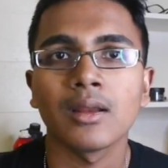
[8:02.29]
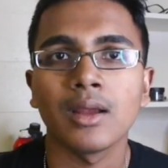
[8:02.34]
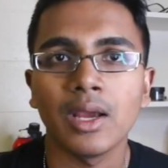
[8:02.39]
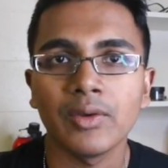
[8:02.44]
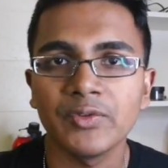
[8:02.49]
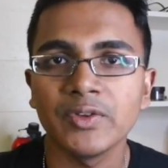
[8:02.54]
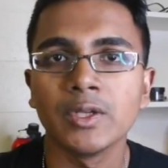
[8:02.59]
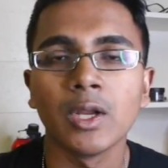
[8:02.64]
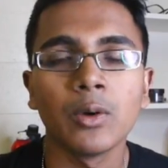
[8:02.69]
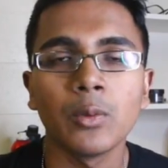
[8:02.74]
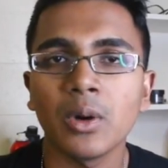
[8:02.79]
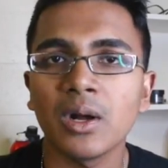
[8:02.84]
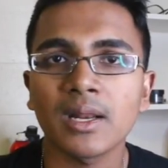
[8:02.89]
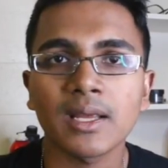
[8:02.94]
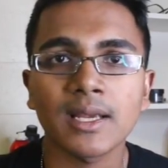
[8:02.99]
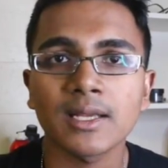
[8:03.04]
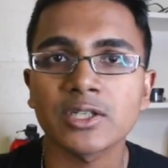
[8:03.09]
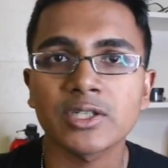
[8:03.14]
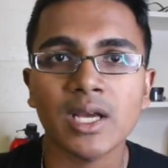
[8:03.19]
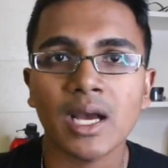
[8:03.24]
If you don't want to
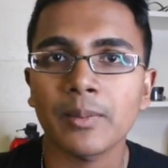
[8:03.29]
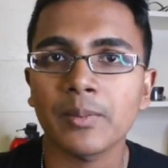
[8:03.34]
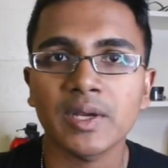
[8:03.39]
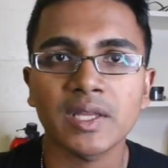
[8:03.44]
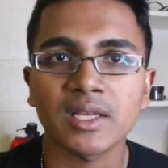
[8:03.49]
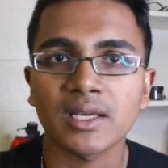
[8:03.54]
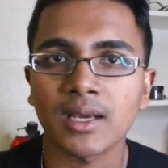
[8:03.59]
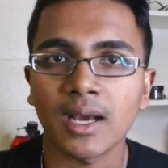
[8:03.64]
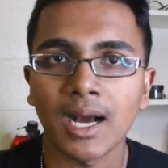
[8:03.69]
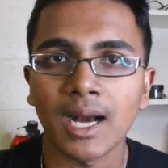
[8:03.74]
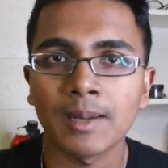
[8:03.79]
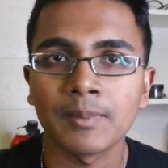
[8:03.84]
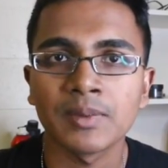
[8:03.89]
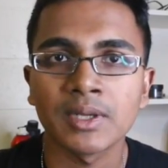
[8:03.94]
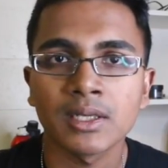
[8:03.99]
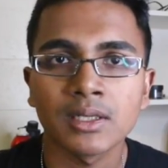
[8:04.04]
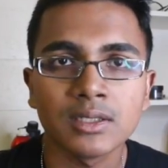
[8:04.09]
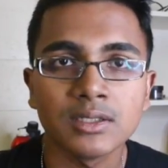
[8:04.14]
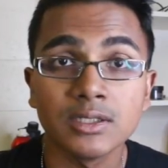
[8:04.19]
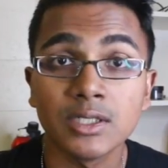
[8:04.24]
get shot by the cop,
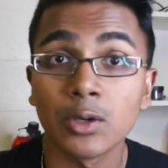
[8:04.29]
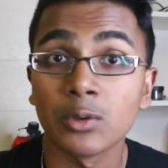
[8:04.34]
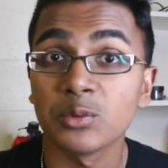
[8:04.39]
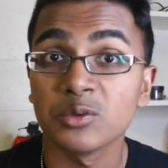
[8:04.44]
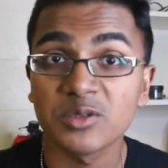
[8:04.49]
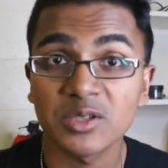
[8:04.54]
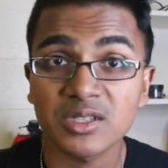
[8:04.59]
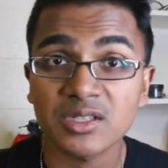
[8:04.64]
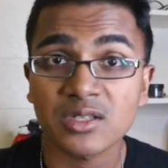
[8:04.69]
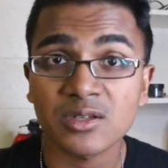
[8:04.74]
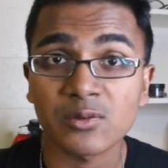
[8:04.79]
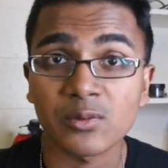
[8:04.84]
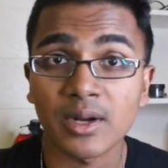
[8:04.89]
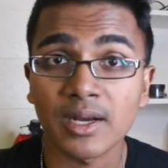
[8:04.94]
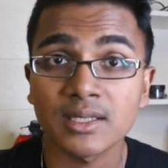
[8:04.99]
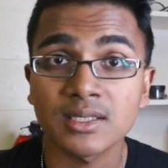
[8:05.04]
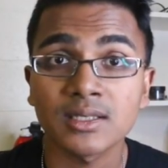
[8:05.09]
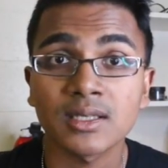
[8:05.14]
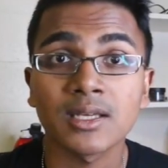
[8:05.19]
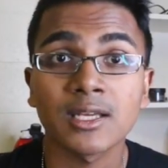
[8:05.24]
don't resist
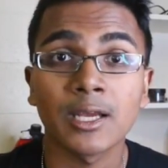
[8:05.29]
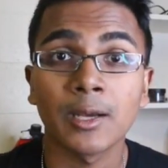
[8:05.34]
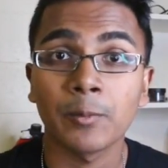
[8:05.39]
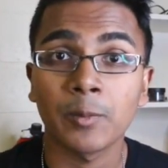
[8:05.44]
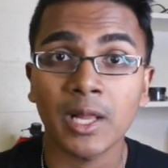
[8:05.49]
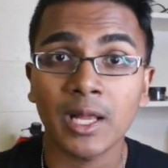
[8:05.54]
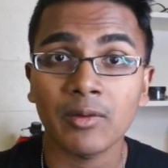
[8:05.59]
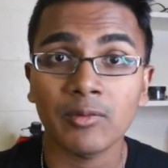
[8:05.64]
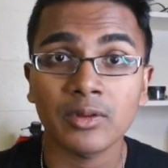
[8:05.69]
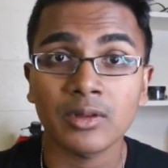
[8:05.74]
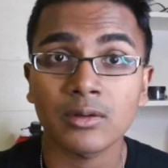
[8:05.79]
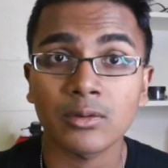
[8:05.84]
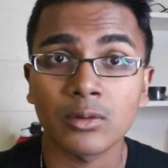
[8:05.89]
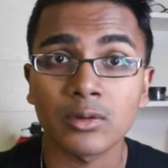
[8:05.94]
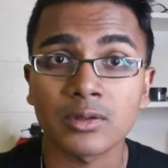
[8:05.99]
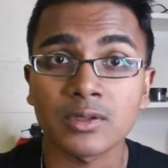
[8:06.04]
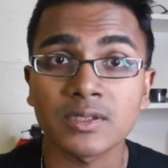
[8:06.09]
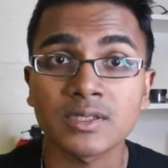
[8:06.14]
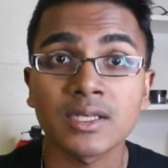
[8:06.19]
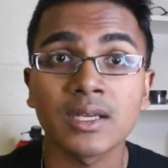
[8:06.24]
arrest, comply with their
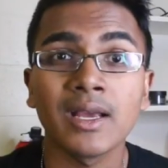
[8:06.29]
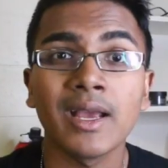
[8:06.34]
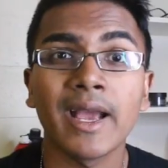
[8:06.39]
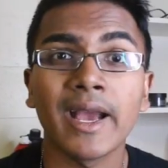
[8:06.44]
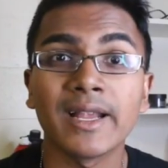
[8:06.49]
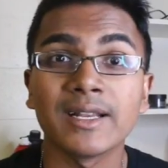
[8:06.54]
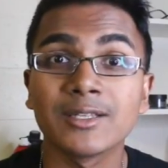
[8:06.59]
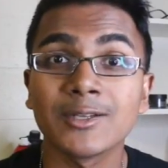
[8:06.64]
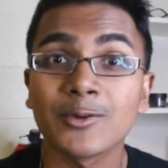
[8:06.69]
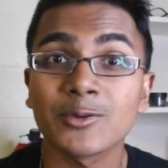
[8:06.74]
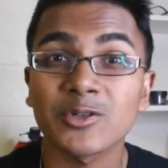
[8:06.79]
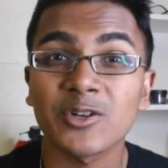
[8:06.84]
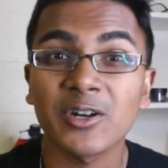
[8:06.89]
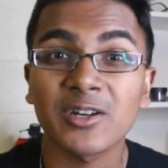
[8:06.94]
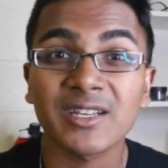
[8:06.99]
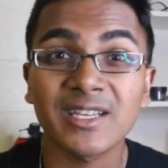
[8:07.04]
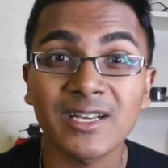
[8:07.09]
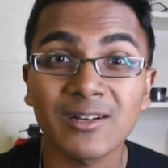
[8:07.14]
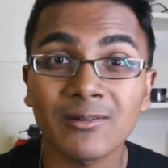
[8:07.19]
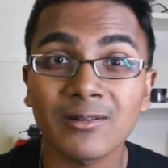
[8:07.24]
orders, and don't try
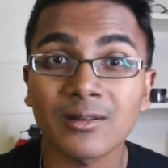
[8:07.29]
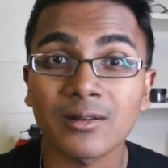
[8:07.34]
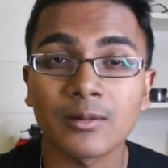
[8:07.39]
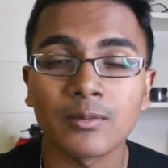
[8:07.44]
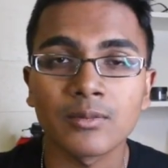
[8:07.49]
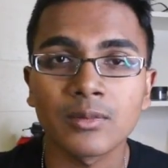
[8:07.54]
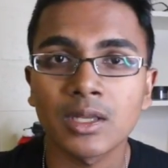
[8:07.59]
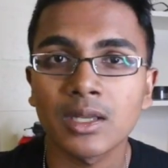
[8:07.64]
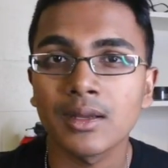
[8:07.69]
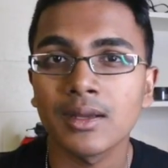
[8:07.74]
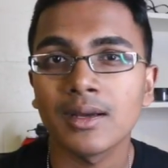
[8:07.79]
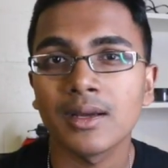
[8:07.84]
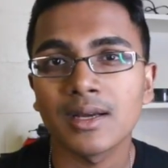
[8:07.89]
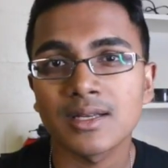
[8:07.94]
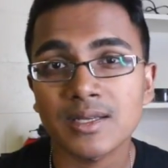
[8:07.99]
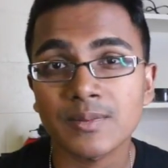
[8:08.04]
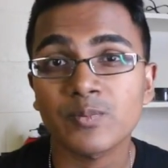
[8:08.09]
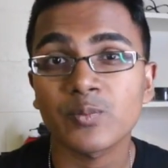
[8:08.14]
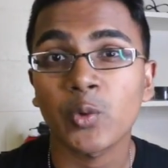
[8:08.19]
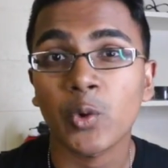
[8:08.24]
to kill them.
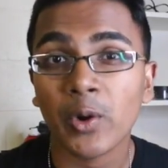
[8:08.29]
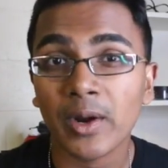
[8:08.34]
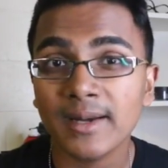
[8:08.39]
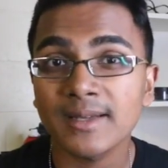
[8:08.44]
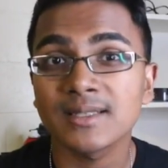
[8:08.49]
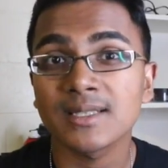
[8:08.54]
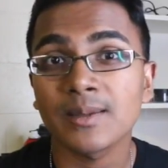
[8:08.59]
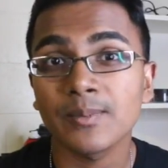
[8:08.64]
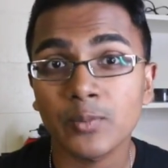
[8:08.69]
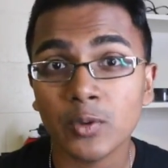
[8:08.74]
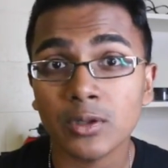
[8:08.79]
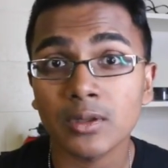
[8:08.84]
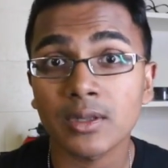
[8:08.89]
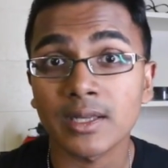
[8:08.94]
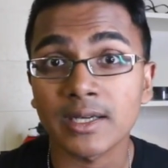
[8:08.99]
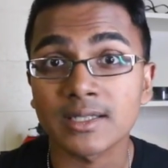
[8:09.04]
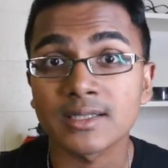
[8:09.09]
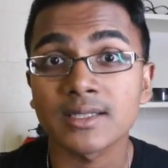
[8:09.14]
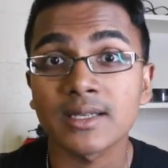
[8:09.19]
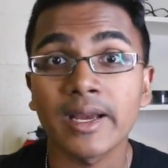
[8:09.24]
It's a pretty simple
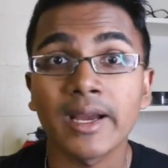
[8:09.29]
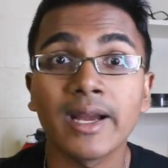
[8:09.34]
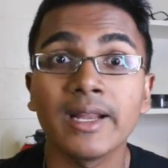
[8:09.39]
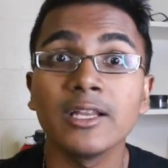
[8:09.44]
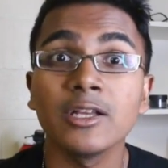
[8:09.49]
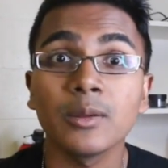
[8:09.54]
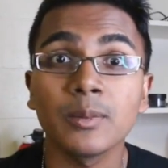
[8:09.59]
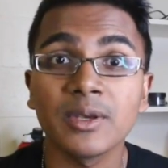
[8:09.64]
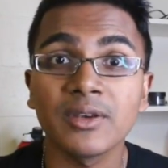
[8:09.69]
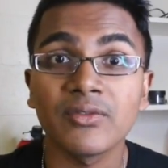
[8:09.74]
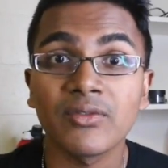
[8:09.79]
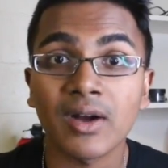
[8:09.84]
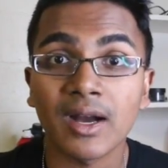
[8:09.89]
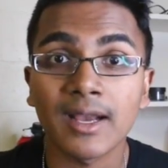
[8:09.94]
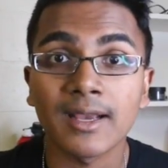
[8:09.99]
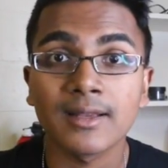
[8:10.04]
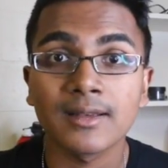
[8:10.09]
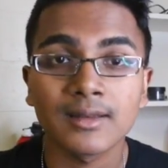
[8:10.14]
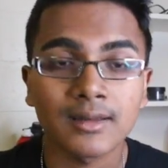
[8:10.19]
list, and you'll be fine.